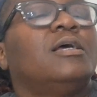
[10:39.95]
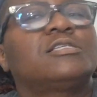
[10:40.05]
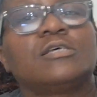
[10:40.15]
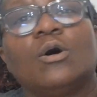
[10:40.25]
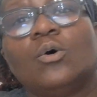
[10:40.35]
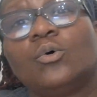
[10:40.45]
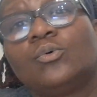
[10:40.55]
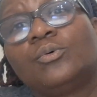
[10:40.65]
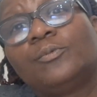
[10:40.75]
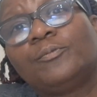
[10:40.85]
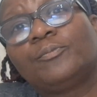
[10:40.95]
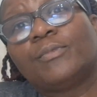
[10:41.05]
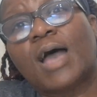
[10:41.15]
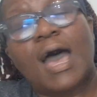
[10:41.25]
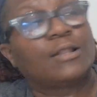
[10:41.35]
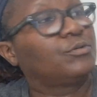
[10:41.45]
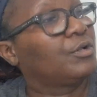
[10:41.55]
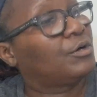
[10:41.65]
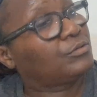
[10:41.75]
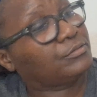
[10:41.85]
So, I don't
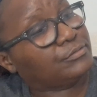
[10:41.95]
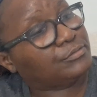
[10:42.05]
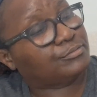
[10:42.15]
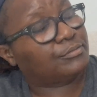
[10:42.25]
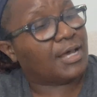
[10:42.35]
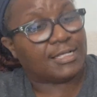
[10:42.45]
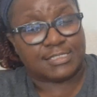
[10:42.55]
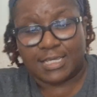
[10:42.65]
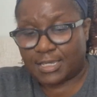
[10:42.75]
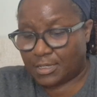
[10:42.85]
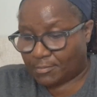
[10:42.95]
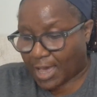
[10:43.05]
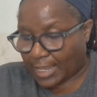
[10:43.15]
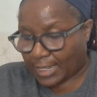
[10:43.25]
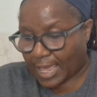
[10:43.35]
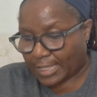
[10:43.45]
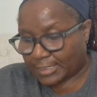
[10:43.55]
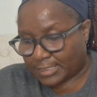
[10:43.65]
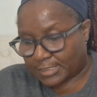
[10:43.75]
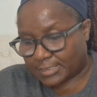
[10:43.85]
know. I say he might
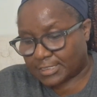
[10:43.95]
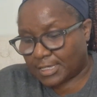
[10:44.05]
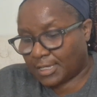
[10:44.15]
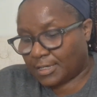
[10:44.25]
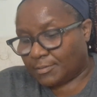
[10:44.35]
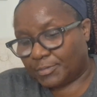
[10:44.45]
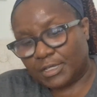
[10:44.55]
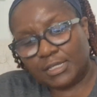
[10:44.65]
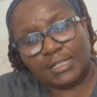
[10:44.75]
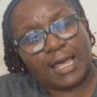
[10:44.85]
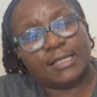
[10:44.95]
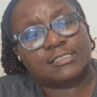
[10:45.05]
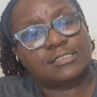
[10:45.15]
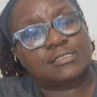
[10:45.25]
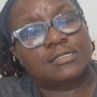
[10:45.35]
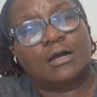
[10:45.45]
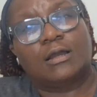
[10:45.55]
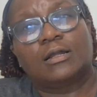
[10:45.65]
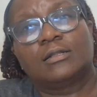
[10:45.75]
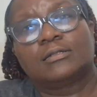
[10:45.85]
like this. But he likes to
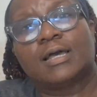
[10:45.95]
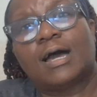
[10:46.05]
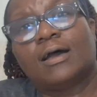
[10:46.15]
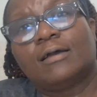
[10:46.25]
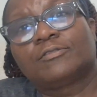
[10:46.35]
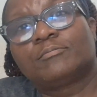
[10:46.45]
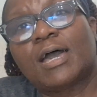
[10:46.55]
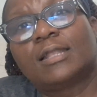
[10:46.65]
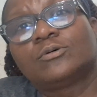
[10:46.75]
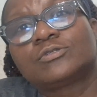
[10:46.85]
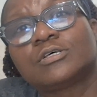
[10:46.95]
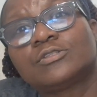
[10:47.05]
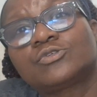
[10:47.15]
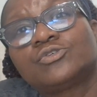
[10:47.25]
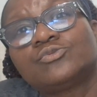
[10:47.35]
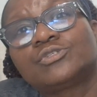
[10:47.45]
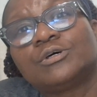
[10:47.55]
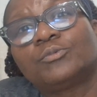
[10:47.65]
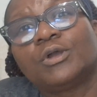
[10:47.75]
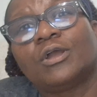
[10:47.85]
start. I'll have to buy those other two
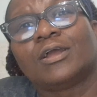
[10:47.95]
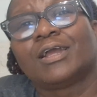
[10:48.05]
somewhere.